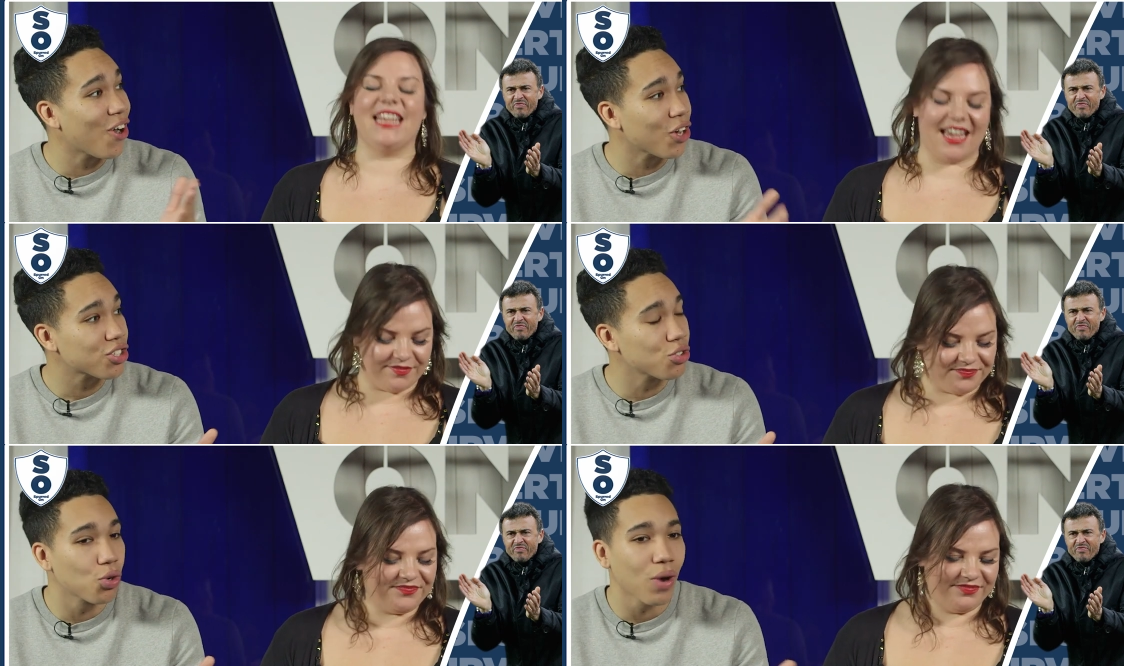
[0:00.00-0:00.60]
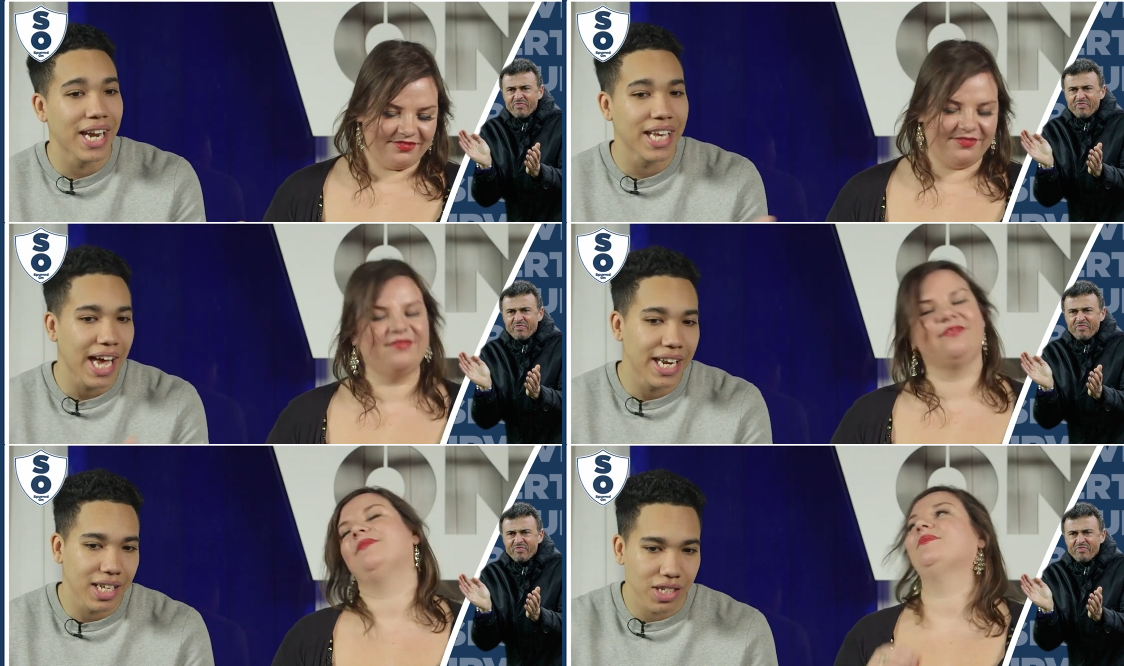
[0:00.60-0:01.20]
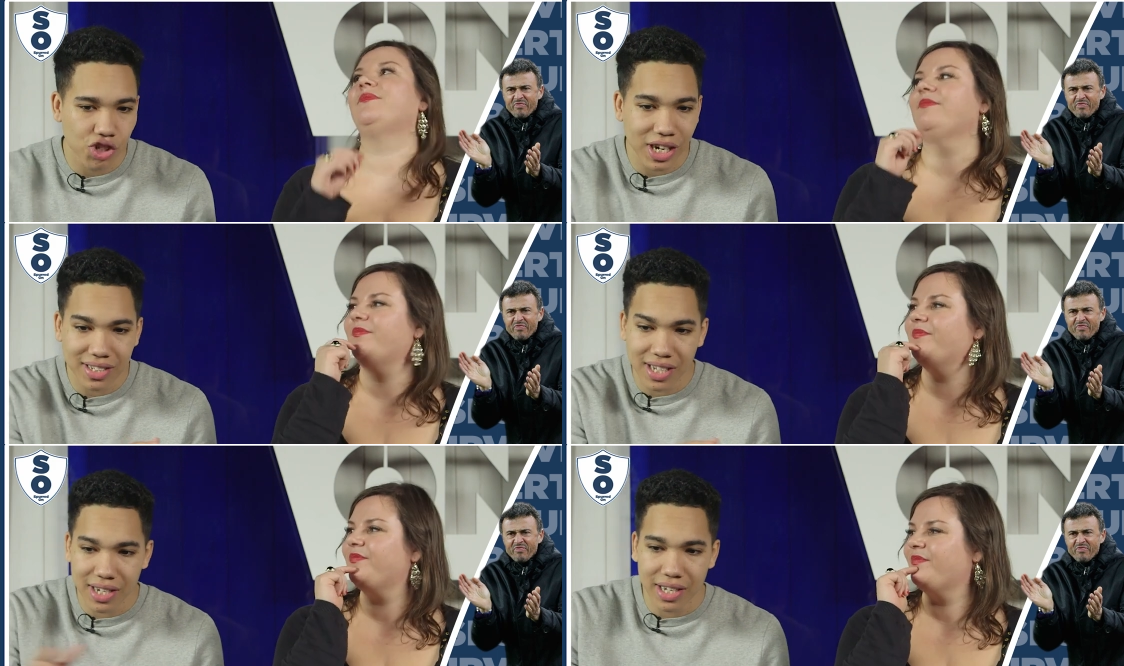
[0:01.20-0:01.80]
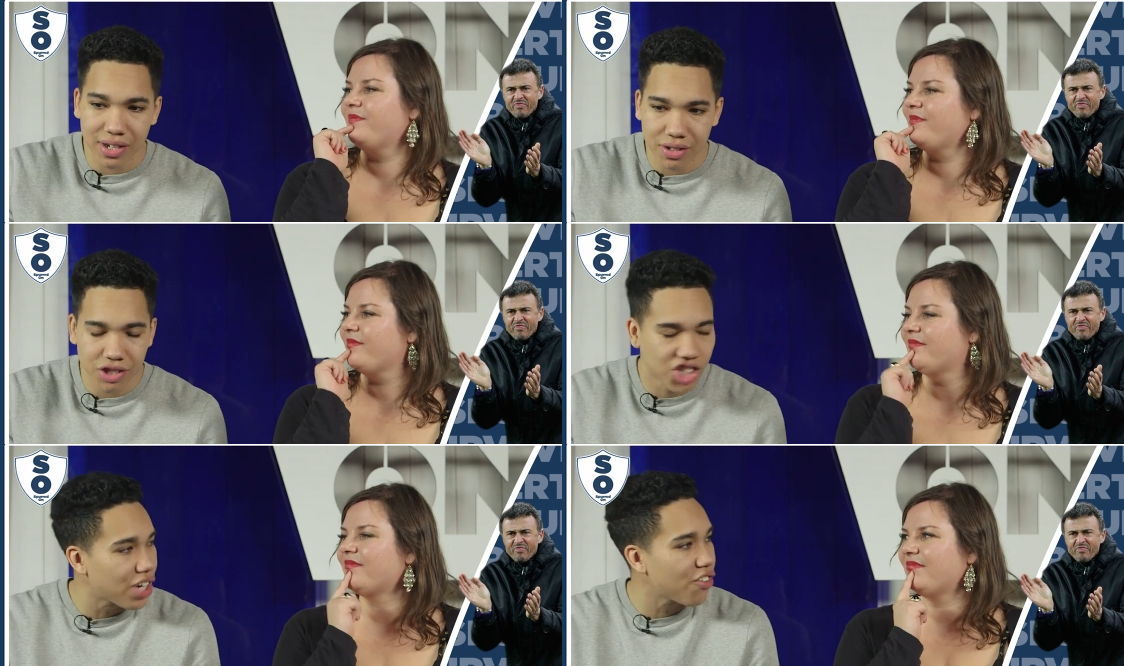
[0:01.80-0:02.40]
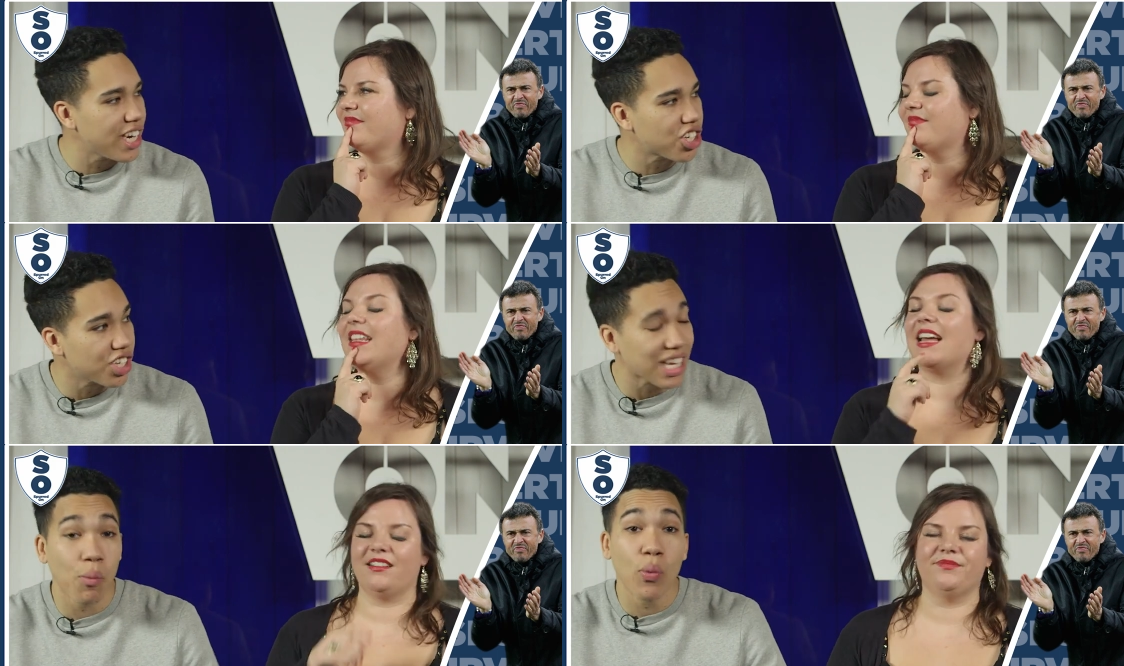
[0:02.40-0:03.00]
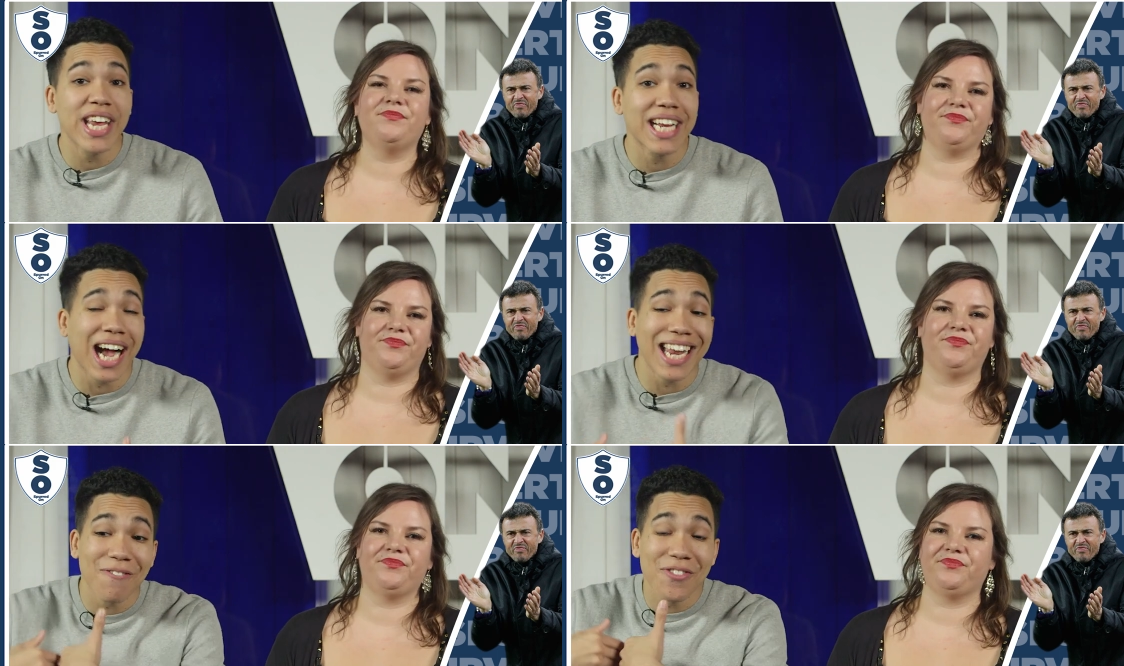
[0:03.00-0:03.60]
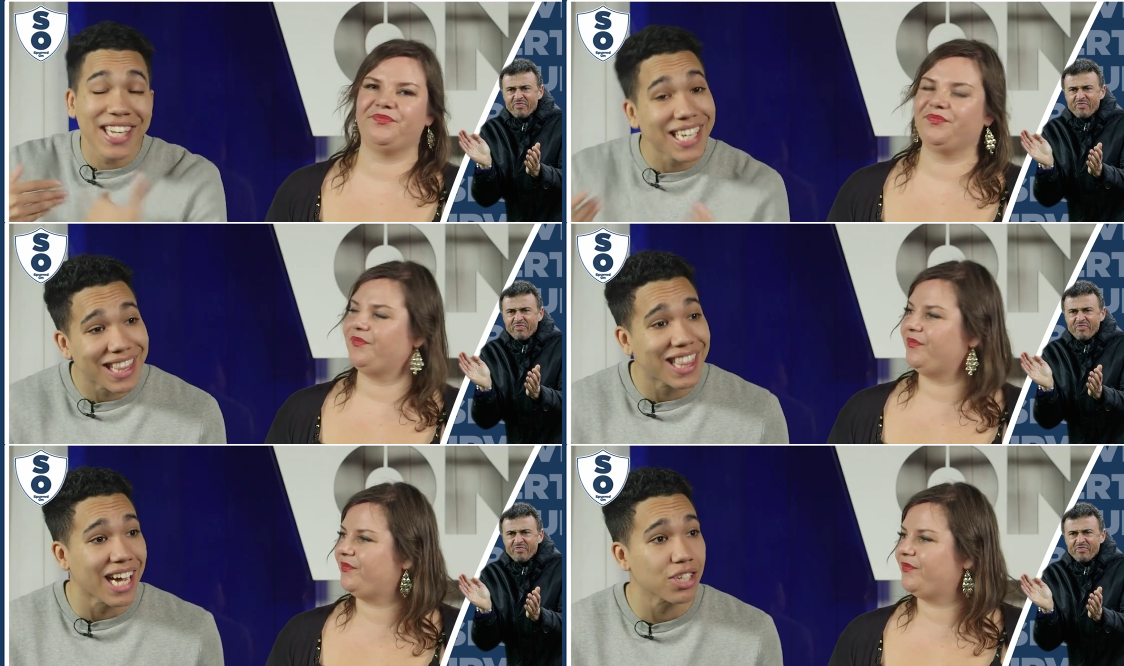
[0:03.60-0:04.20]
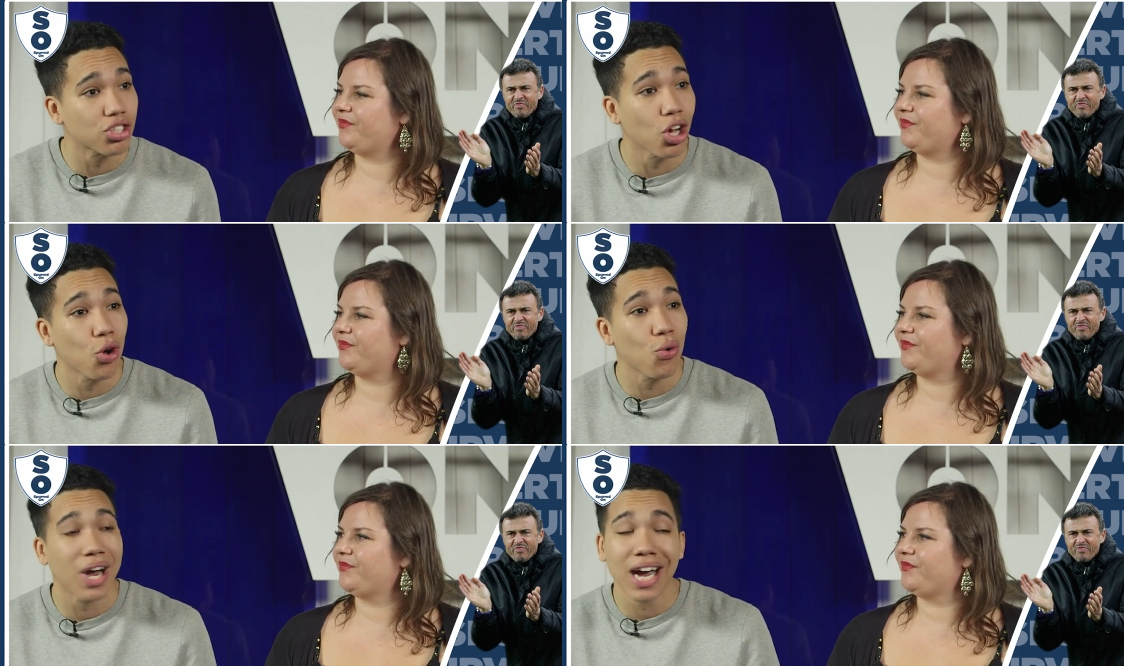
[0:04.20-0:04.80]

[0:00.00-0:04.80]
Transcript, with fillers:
Speaker 1: Arsenal, and it and it transcended generations, yeah. and we kind of need that. So